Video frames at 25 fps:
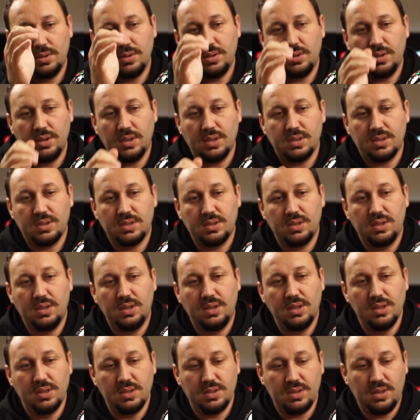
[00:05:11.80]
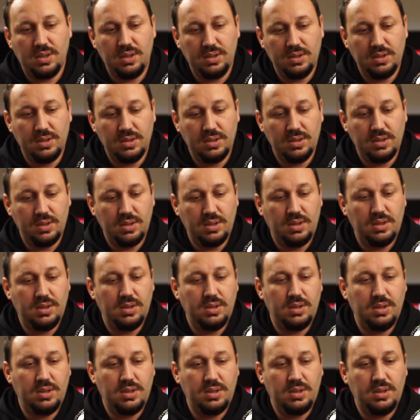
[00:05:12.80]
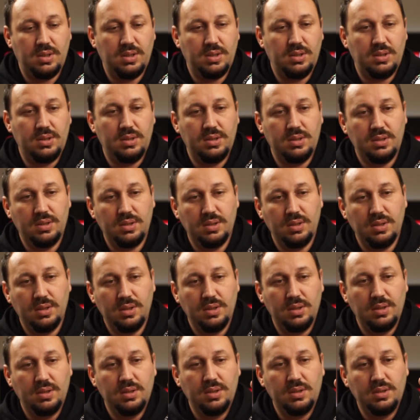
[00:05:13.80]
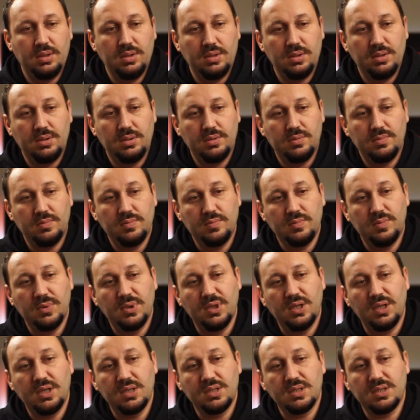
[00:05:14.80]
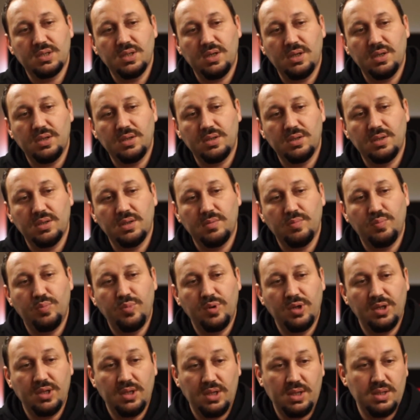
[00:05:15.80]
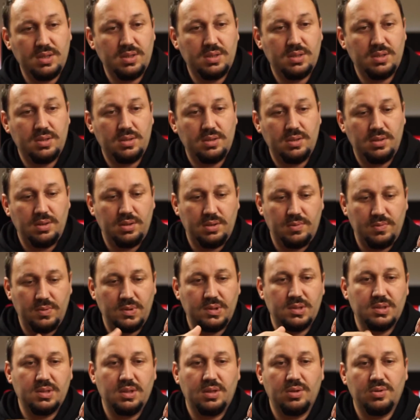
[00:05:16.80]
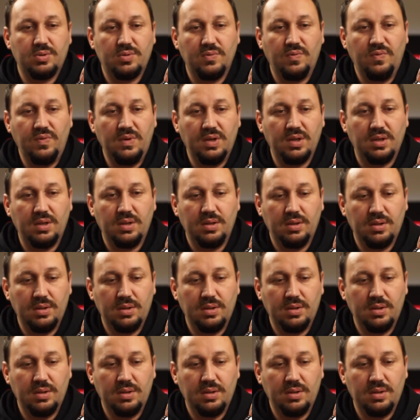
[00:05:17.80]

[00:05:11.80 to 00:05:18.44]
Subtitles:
Yes, it is red. And when I start the glass, it will start to fill.